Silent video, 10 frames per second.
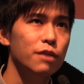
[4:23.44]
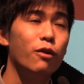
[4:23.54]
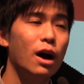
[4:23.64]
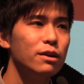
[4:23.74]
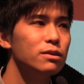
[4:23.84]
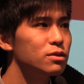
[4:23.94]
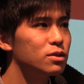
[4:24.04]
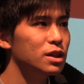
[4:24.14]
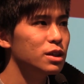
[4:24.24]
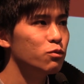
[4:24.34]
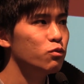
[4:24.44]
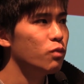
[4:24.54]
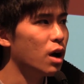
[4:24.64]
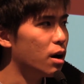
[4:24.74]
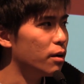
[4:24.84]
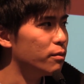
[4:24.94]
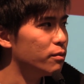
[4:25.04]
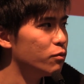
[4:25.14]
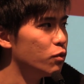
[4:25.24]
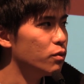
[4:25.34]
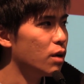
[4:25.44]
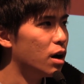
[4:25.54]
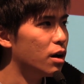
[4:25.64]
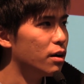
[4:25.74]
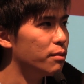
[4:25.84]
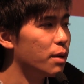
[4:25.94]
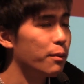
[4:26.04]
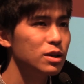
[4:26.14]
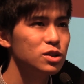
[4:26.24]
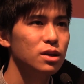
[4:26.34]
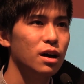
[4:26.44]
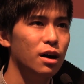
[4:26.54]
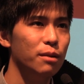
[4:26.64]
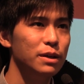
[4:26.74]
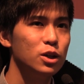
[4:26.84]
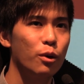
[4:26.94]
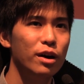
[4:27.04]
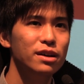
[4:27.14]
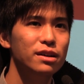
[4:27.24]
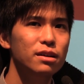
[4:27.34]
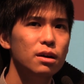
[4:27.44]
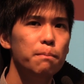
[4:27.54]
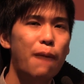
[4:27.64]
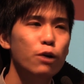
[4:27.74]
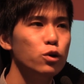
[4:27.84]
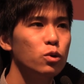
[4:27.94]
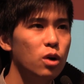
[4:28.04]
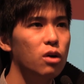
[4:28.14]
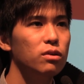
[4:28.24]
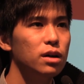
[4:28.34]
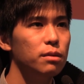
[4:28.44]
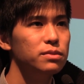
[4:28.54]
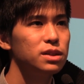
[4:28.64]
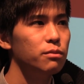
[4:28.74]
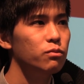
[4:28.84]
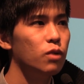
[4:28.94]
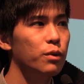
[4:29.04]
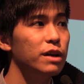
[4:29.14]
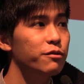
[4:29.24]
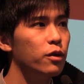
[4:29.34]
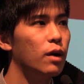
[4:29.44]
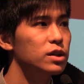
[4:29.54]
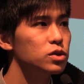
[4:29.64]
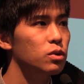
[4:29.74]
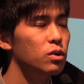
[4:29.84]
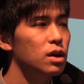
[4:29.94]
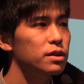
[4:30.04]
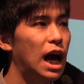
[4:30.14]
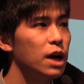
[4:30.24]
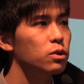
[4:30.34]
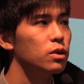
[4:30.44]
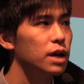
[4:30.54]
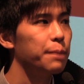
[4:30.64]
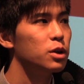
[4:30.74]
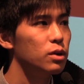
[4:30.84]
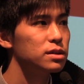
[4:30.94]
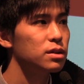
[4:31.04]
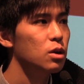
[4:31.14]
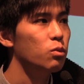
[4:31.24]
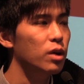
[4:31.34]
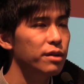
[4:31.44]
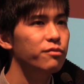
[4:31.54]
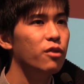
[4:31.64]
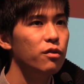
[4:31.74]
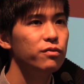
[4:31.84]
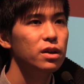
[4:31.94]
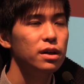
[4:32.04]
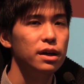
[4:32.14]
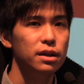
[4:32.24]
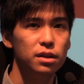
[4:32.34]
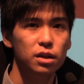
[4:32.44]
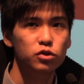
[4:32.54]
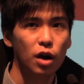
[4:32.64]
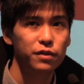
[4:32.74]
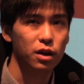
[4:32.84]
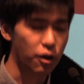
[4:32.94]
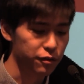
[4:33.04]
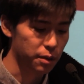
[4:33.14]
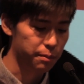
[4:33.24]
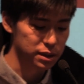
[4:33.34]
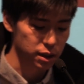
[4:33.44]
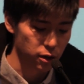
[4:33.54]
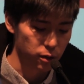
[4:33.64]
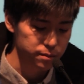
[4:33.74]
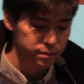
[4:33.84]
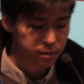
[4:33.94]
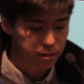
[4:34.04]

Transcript: if I didn't um, uh, memorize uh, incorrectly, Pao Yue-kong, um, some very influential tycoon or capitalists were involved in the drafting of the basic law